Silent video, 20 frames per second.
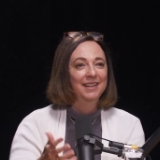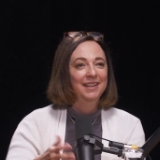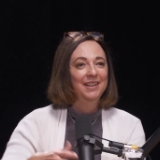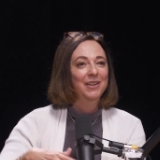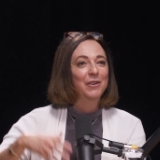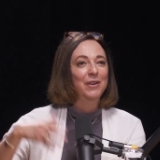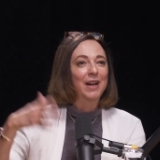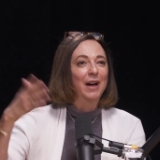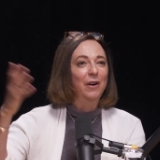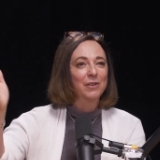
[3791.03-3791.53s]
You
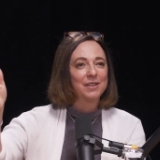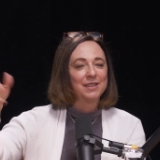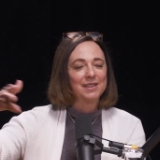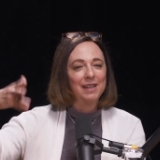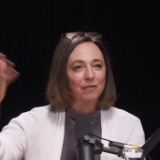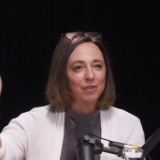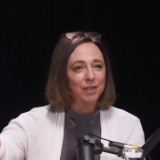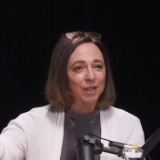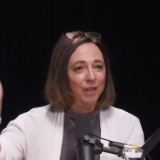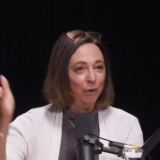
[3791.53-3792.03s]
know, now it's
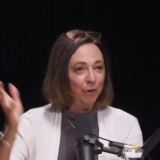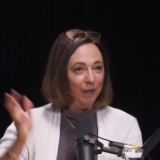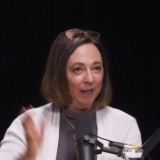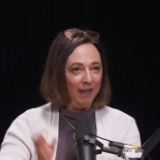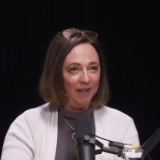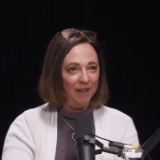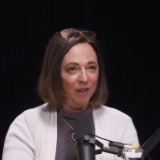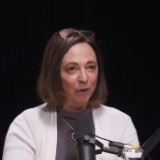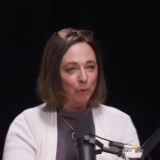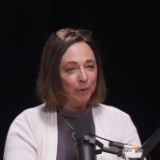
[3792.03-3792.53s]
70 or
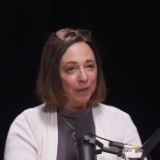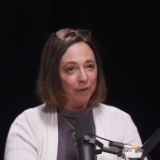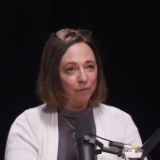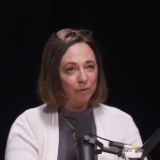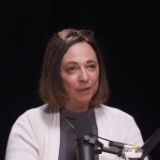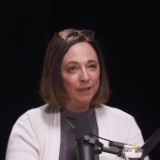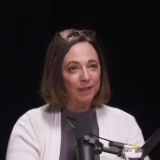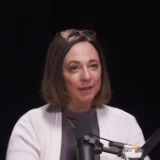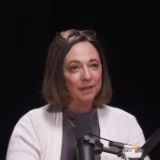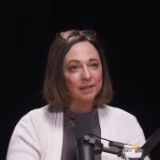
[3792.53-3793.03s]
80 or
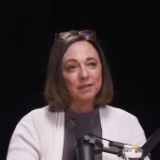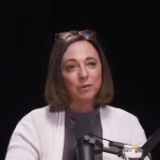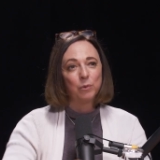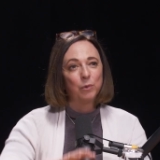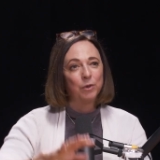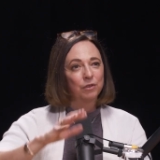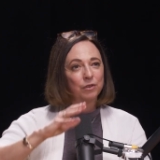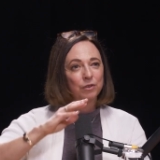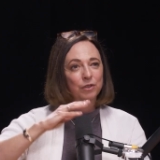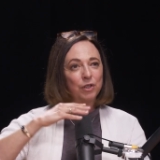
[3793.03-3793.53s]
whatever it is. And
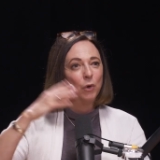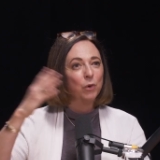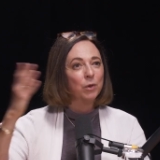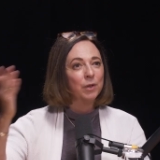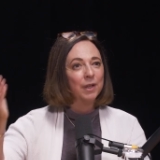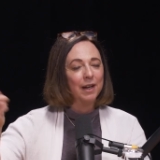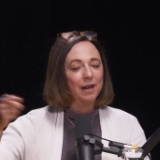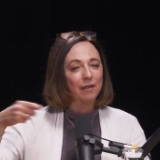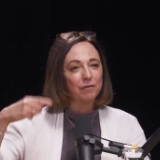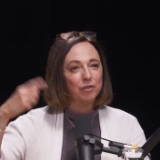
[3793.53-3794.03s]
we're
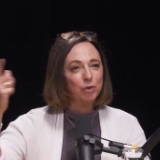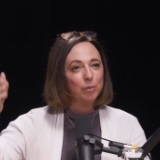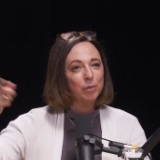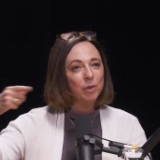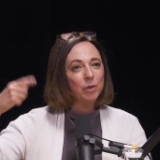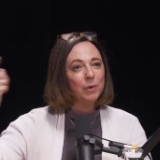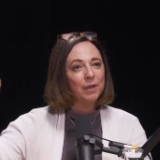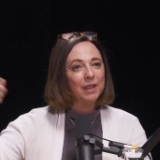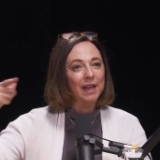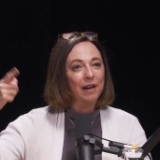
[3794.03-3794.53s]
totally
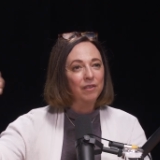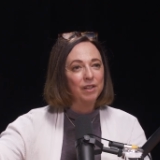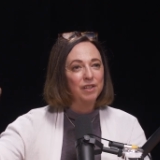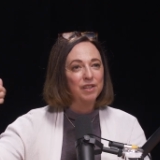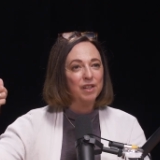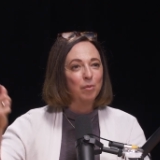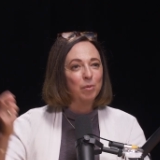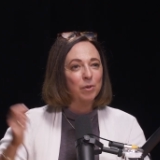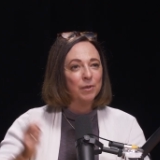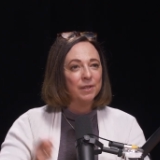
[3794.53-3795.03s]
comfortable with having
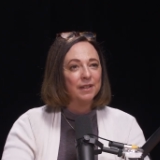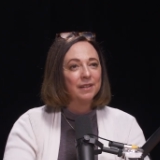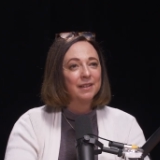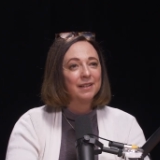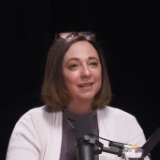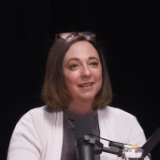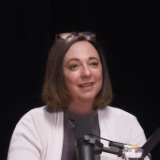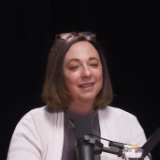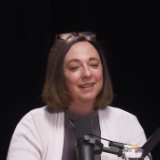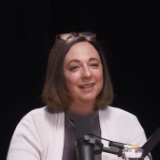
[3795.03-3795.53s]
doubled it.
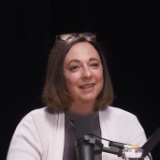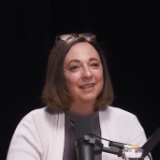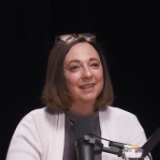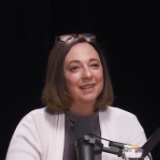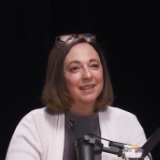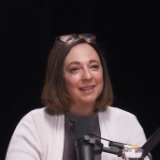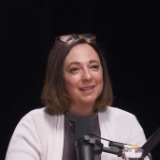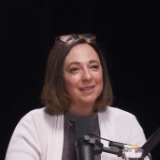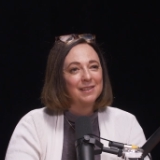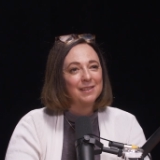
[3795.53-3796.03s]
Mm-hmm.
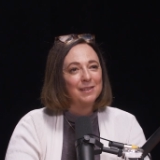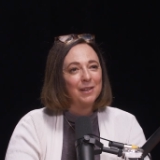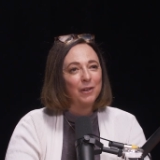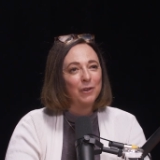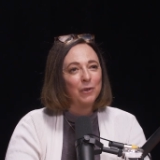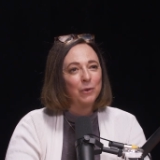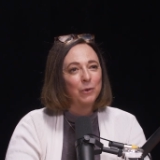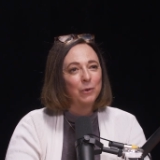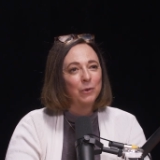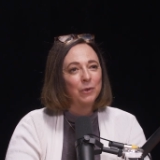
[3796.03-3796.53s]
So but